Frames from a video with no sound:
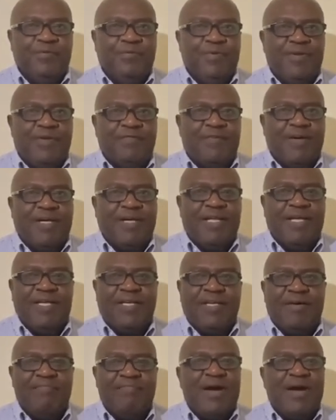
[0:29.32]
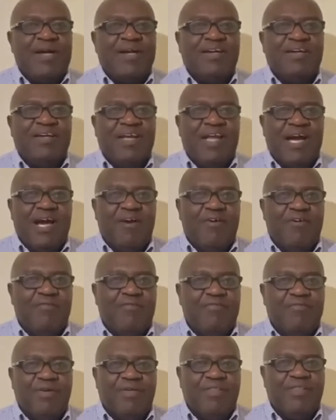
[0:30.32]
We have a data bank now
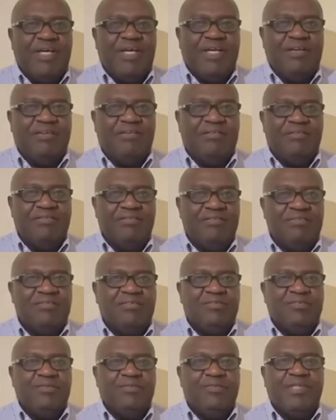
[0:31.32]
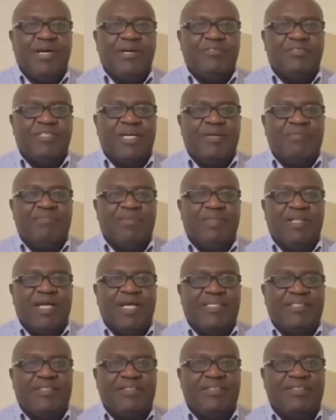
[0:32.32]
of more than 2,000
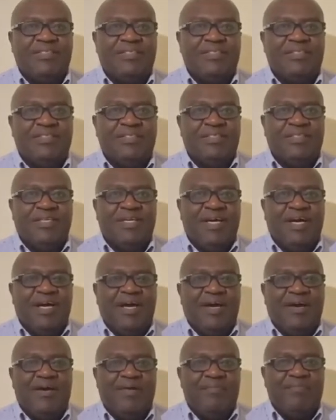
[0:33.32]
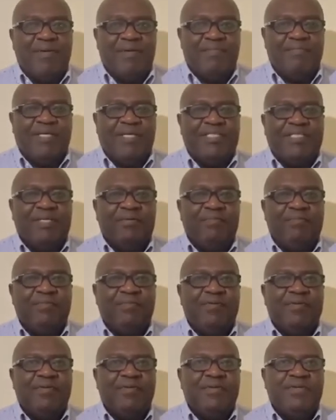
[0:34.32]
plus membership,
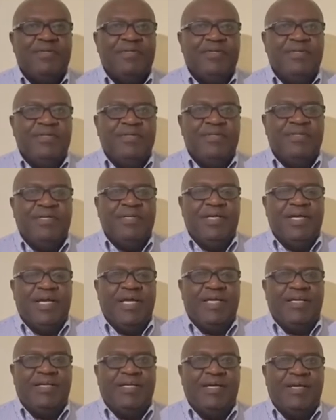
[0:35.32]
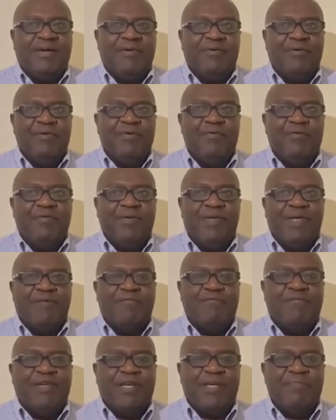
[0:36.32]
and we are
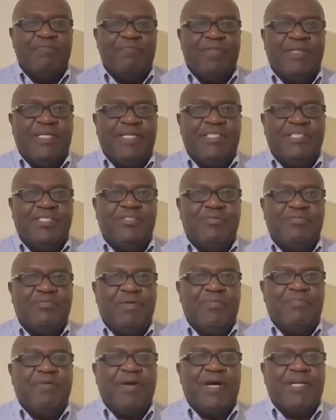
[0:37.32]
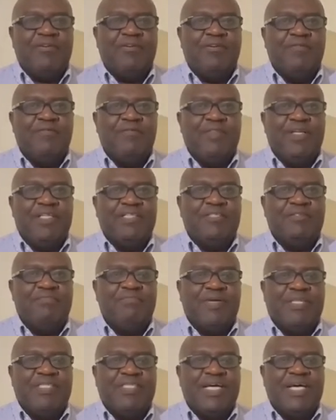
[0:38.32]
very pleased to be part of this
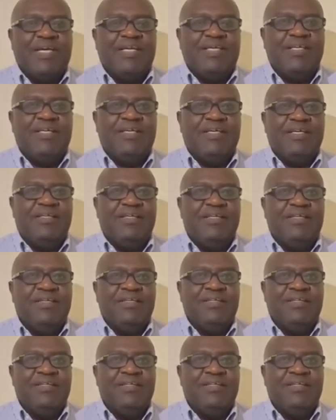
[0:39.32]
Mashariki